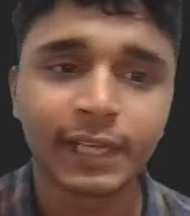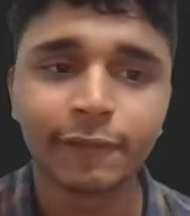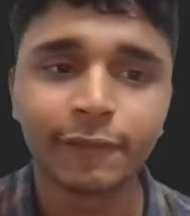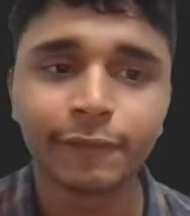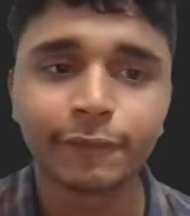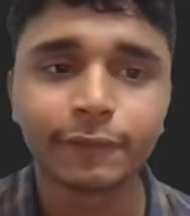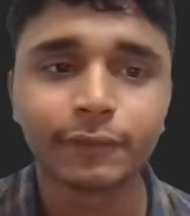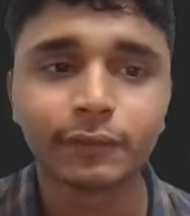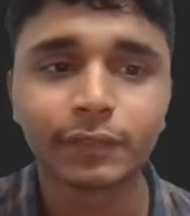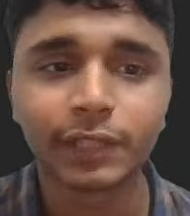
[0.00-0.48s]

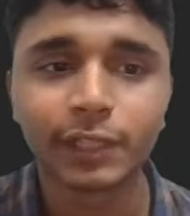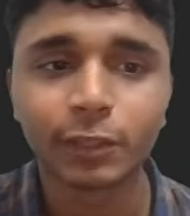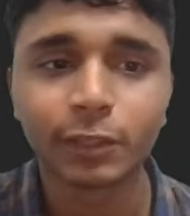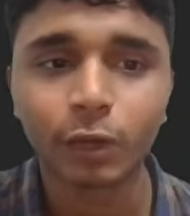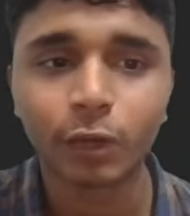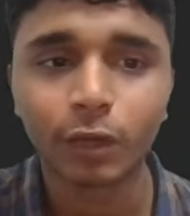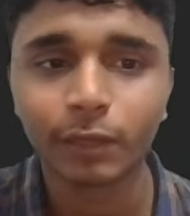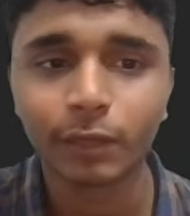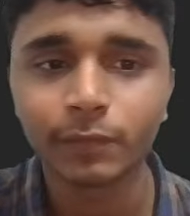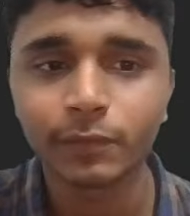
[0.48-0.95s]
have 3
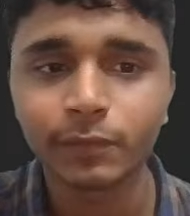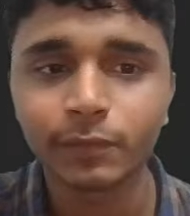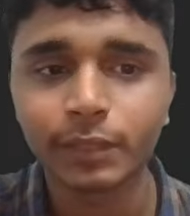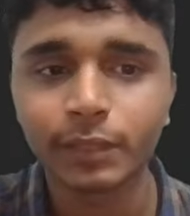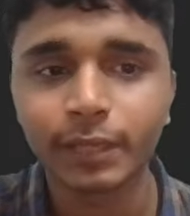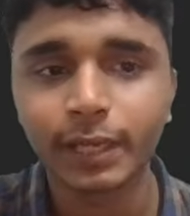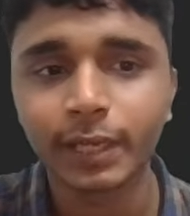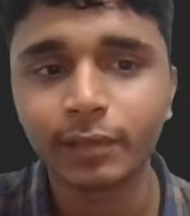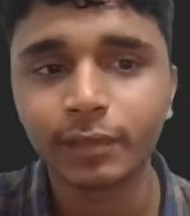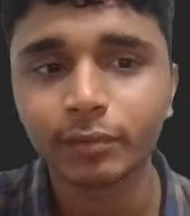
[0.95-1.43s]

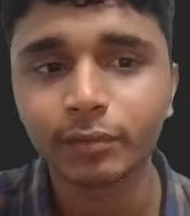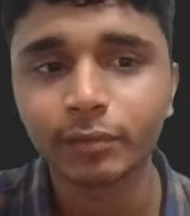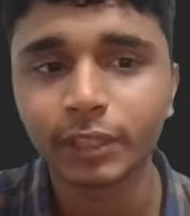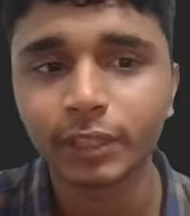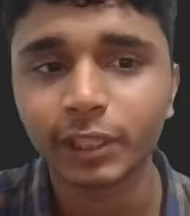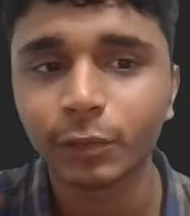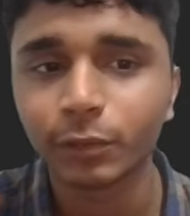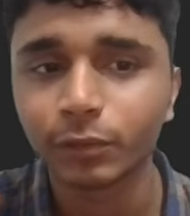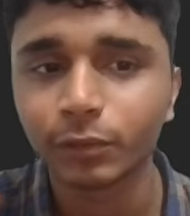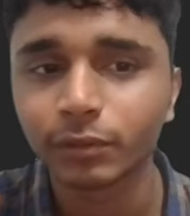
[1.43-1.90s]
columns and
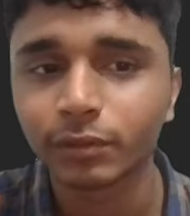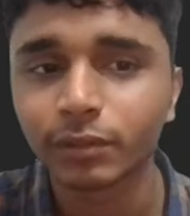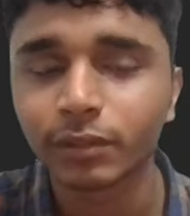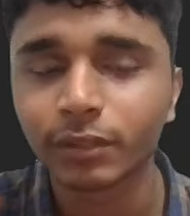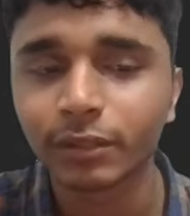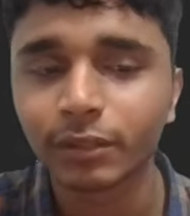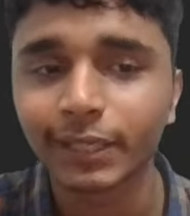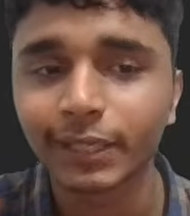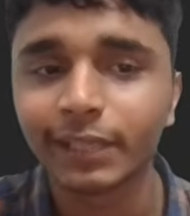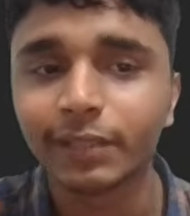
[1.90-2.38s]
3 rows,
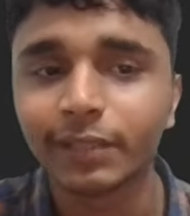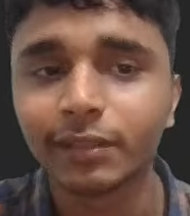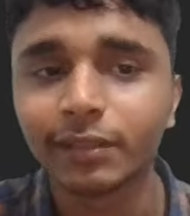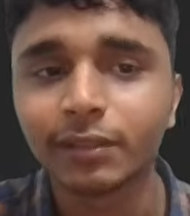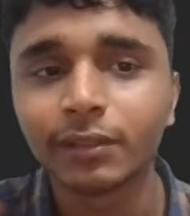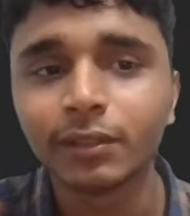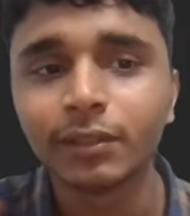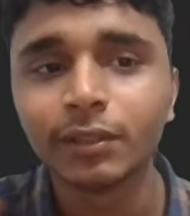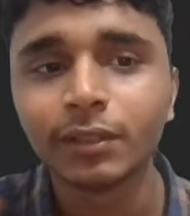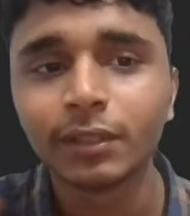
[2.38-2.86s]
right?
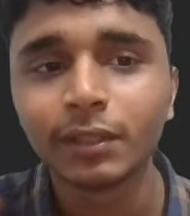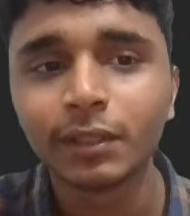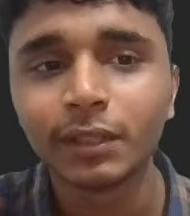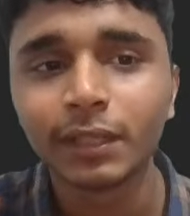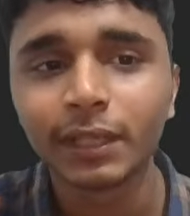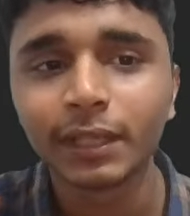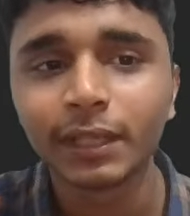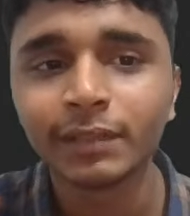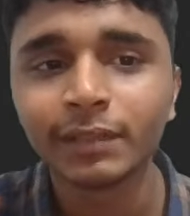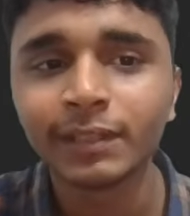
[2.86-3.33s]

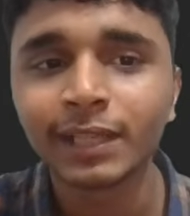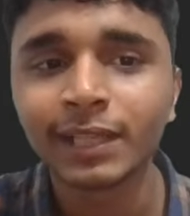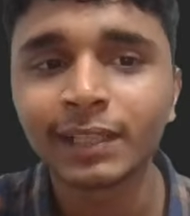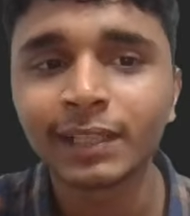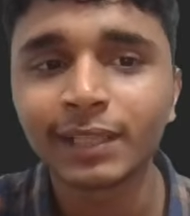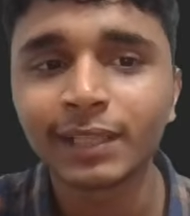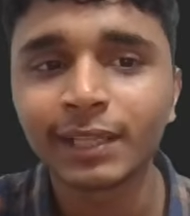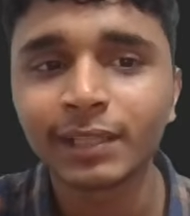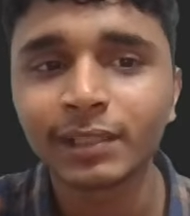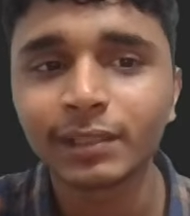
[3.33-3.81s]
In
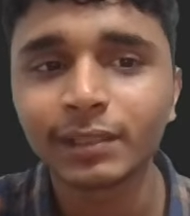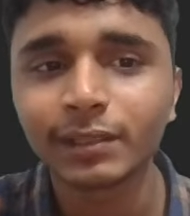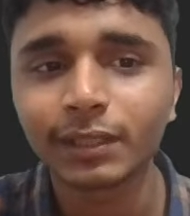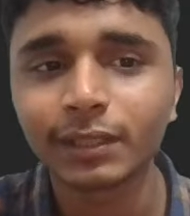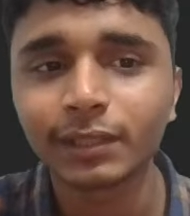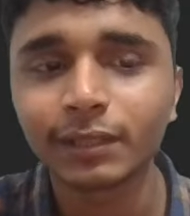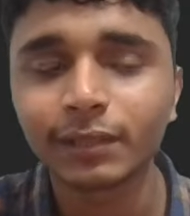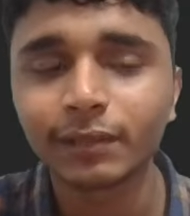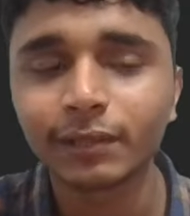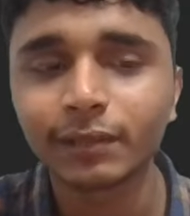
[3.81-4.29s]
that case
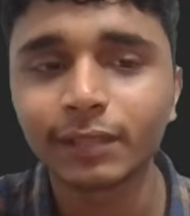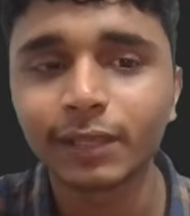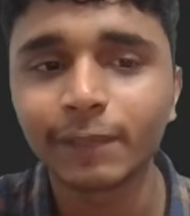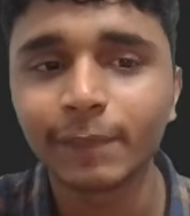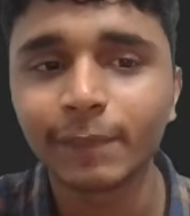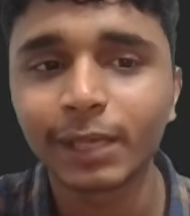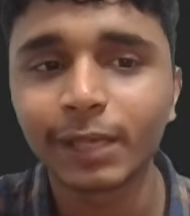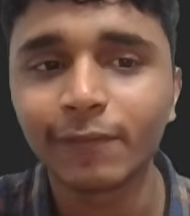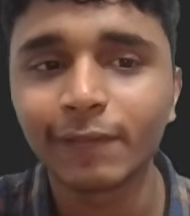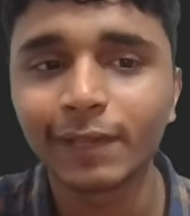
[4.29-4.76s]
the
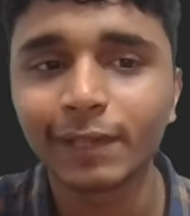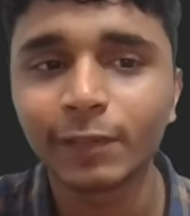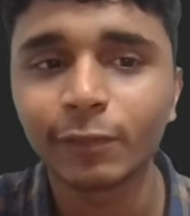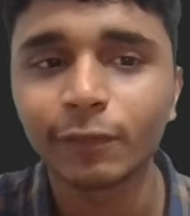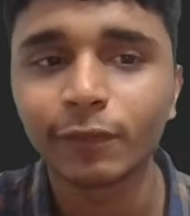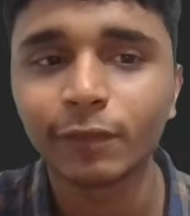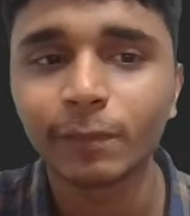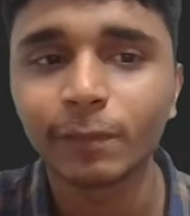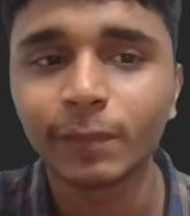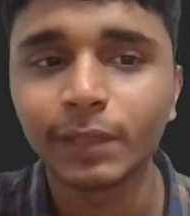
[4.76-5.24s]
middle
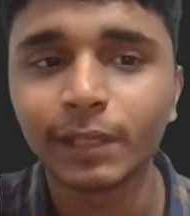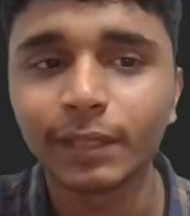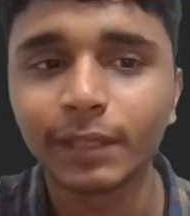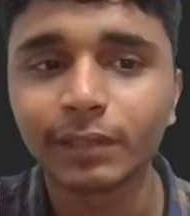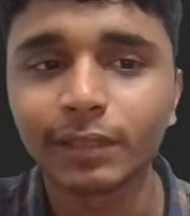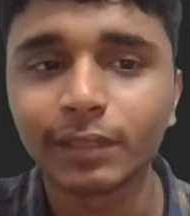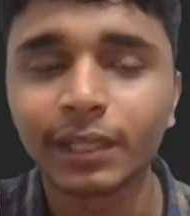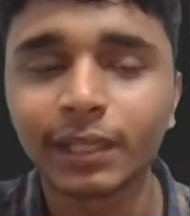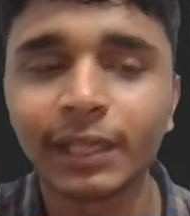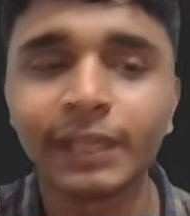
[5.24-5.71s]
value will
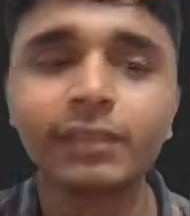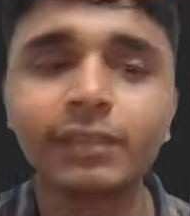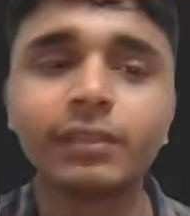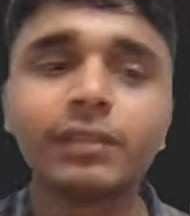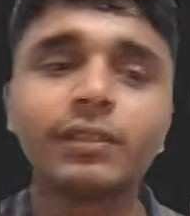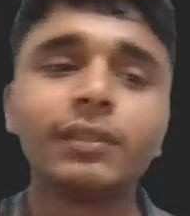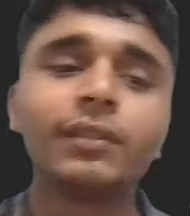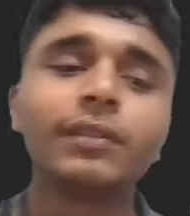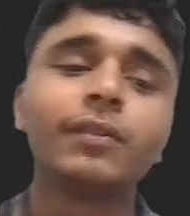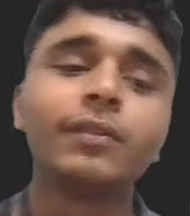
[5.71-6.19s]
be
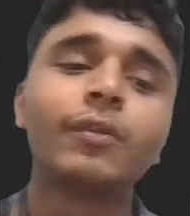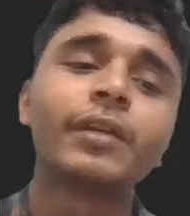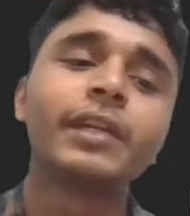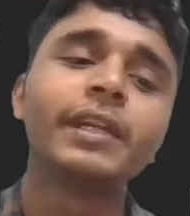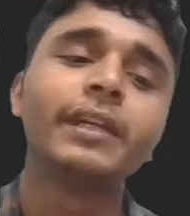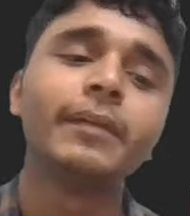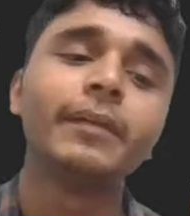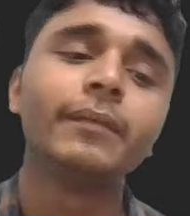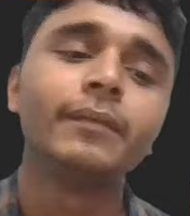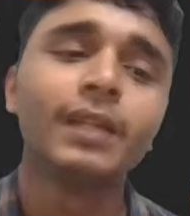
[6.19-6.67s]

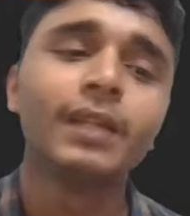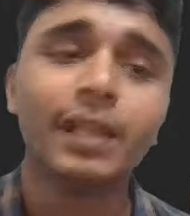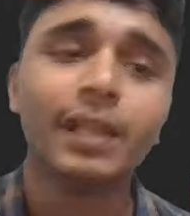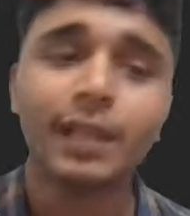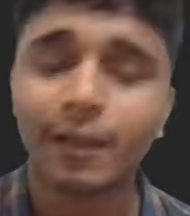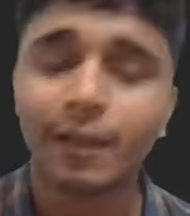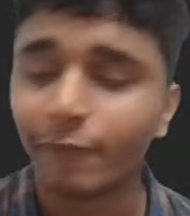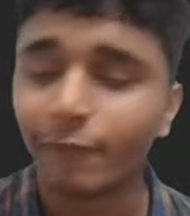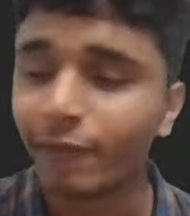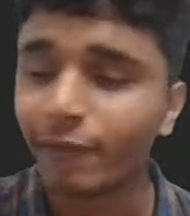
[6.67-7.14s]
okay,
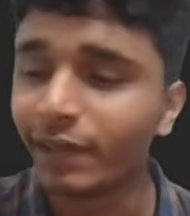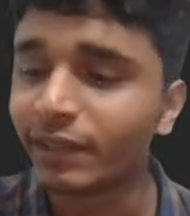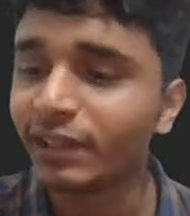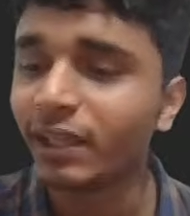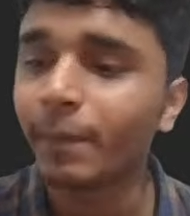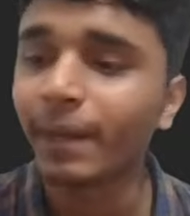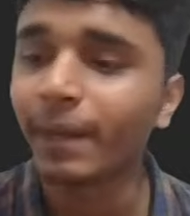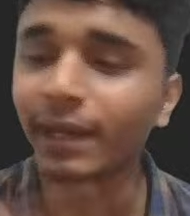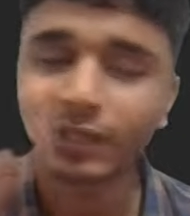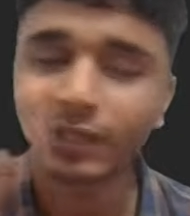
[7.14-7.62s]
when
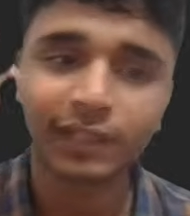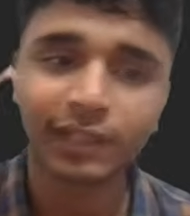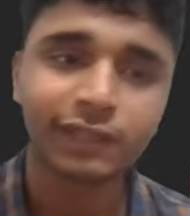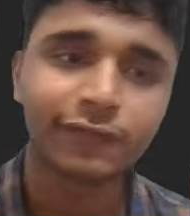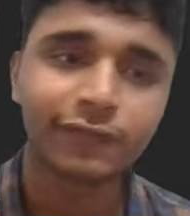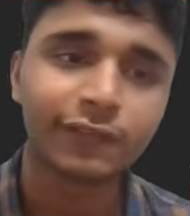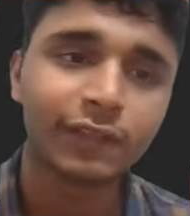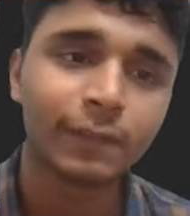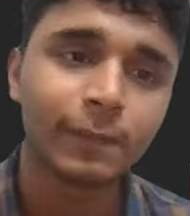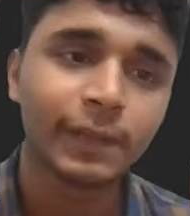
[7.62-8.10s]
the
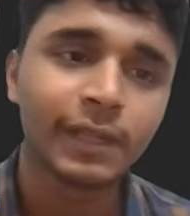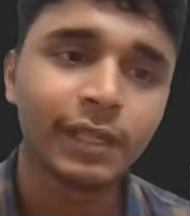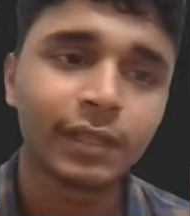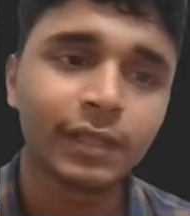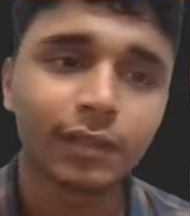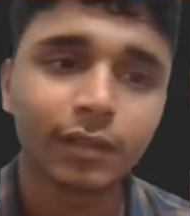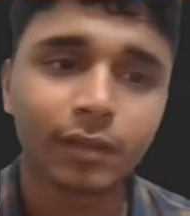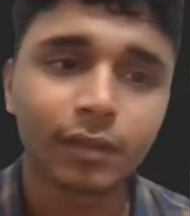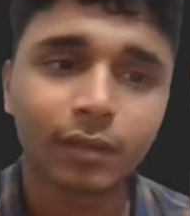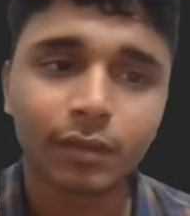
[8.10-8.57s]
matrix
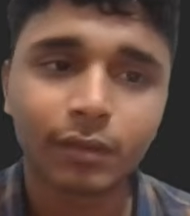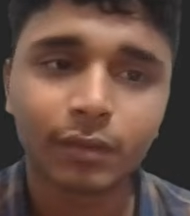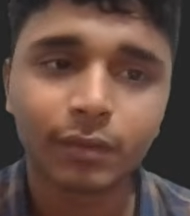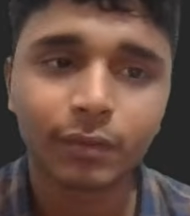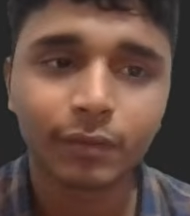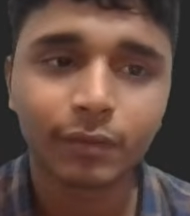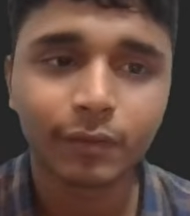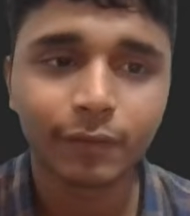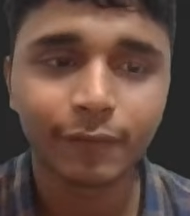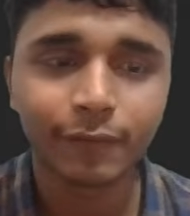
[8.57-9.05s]

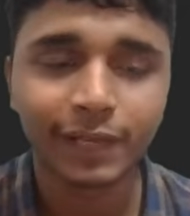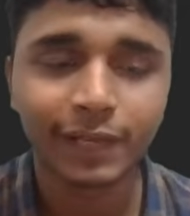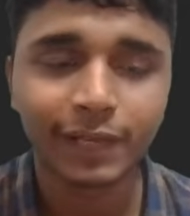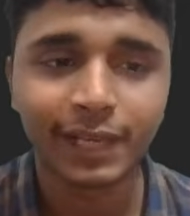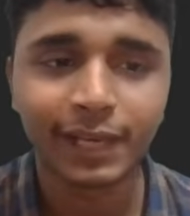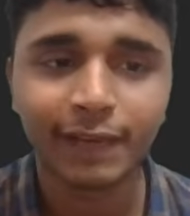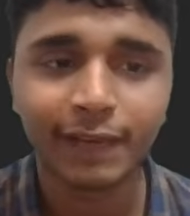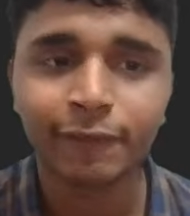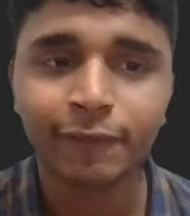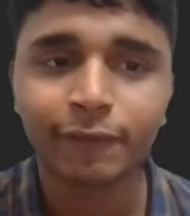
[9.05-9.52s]
will
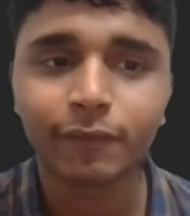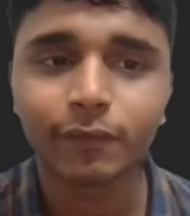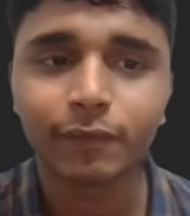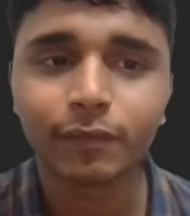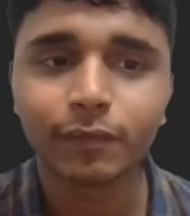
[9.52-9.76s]
have